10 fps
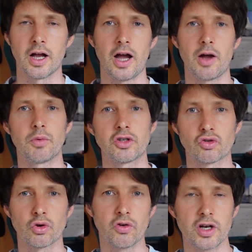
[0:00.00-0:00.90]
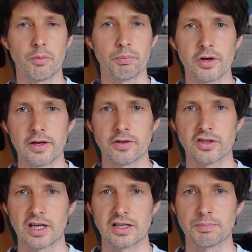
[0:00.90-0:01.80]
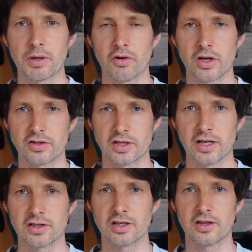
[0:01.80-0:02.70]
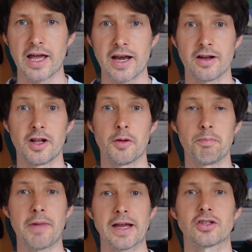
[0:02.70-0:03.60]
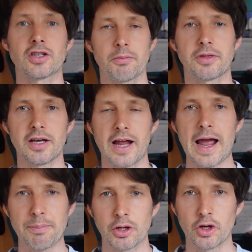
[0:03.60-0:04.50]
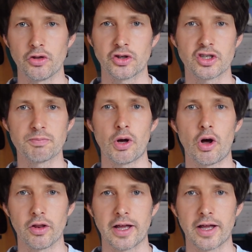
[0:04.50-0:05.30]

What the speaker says: And we're drawing on previous experiences to then make something happen on the spot.